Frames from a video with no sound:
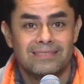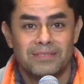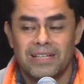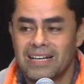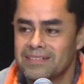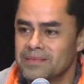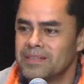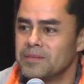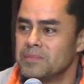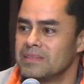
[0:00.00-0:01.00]
We got a
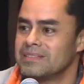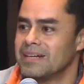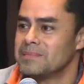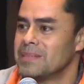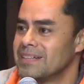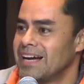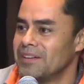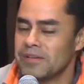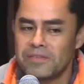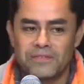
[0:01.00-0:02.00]
little bit of time.
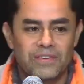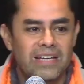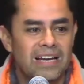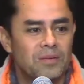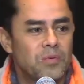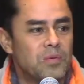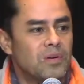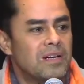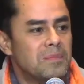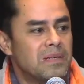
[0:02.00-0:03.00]
I'll never forget, we were
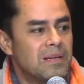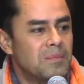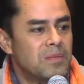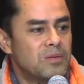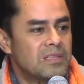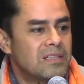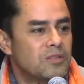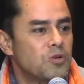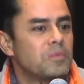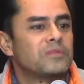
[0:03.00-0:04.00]
coming up, there was like a
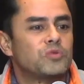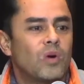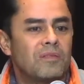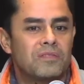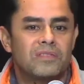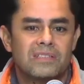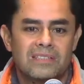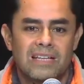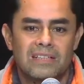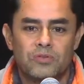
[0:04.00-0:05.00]
group of 12 of us
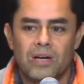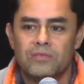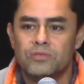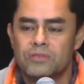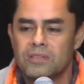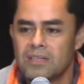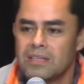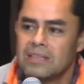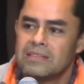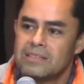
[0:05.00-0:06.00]
that traveled.
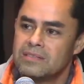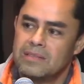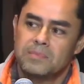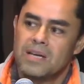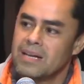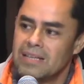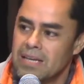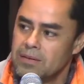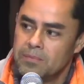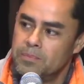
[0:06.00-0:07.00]
I'm talking
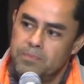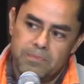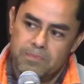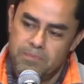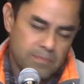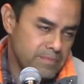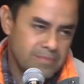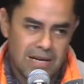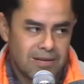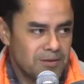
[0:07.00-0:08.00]
like,
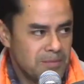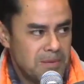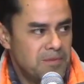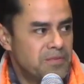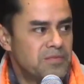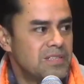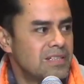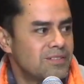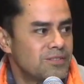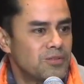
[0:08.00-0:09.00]
I don't know, maybe
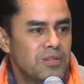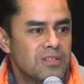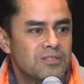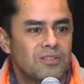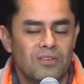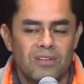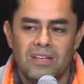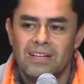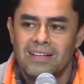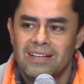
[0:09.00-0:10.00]
15 or so years ago.
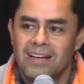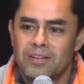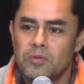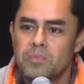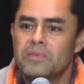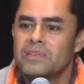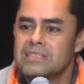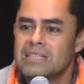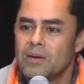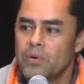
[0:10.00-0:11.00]
A group of
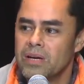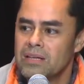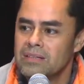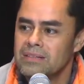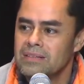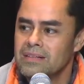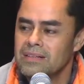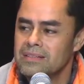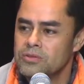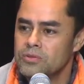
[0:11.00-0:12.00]
us that went
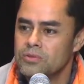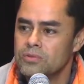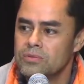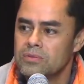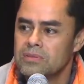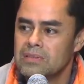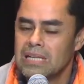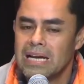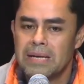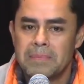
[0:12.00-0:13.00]
to
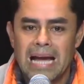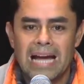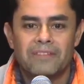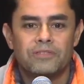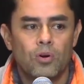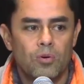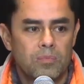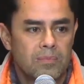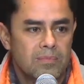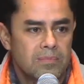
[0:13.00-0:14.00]
climb Half Dome.